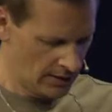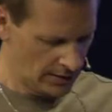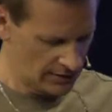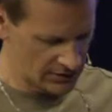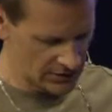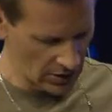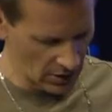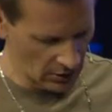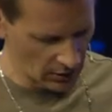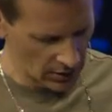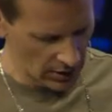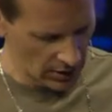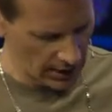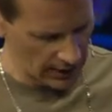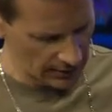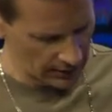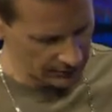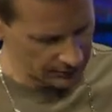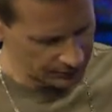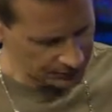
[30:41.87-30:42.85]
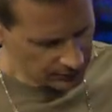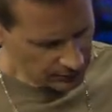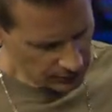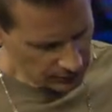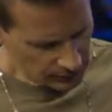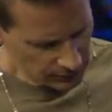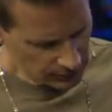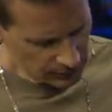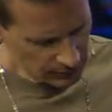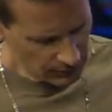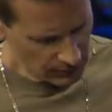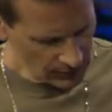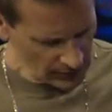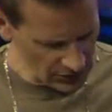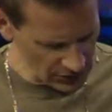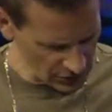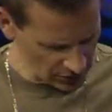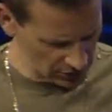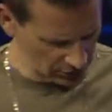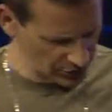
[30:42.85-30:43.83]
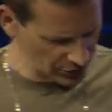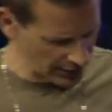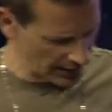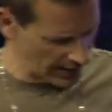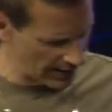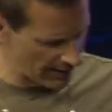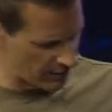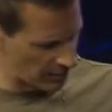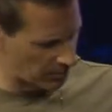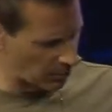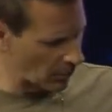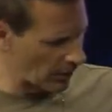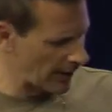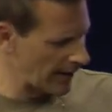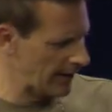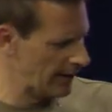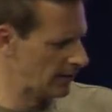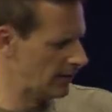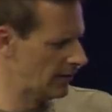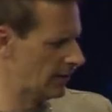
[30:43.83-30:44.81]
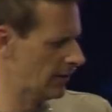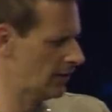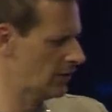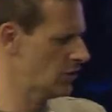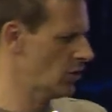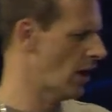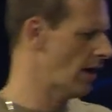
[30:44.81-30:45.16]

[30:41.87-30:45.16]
so you got to have a brain, and then you